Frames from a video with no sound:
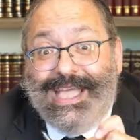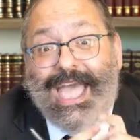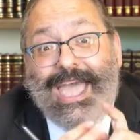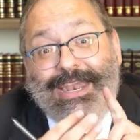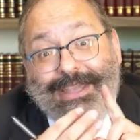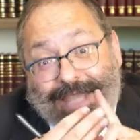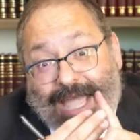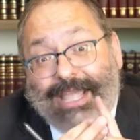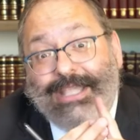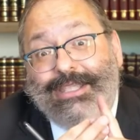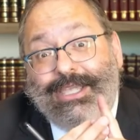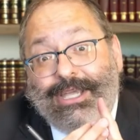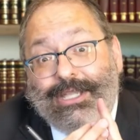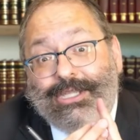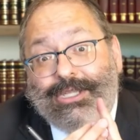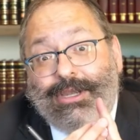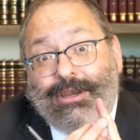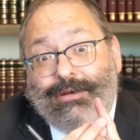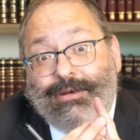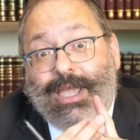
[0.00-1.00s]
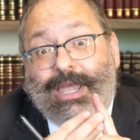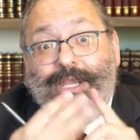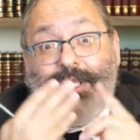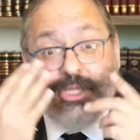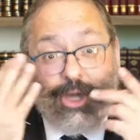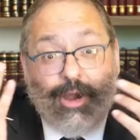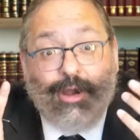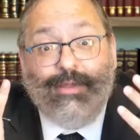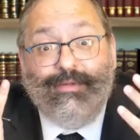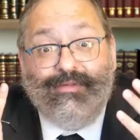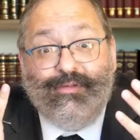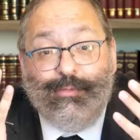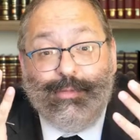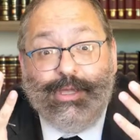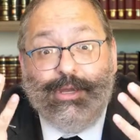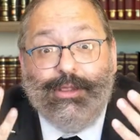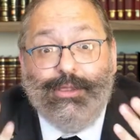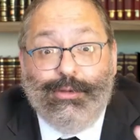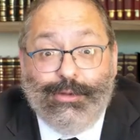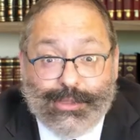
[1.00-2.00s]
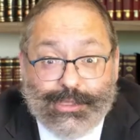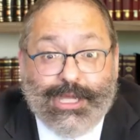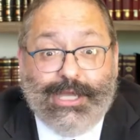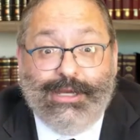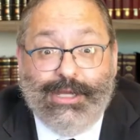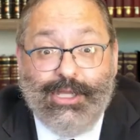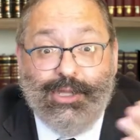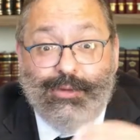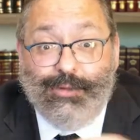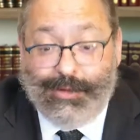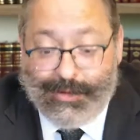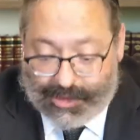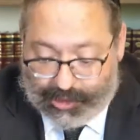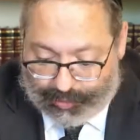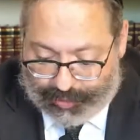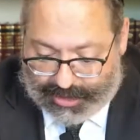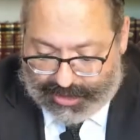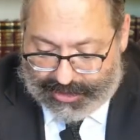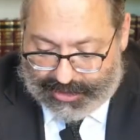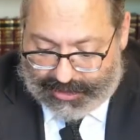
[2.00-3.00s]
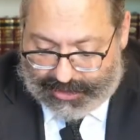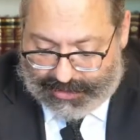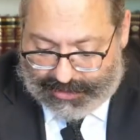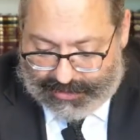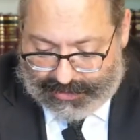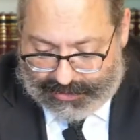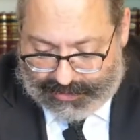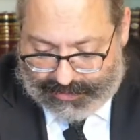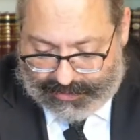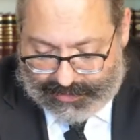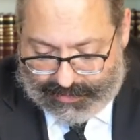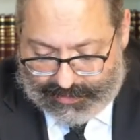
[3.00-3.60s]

And Daitik Tzara. And it's hard for me to learn, so I need you to explain it.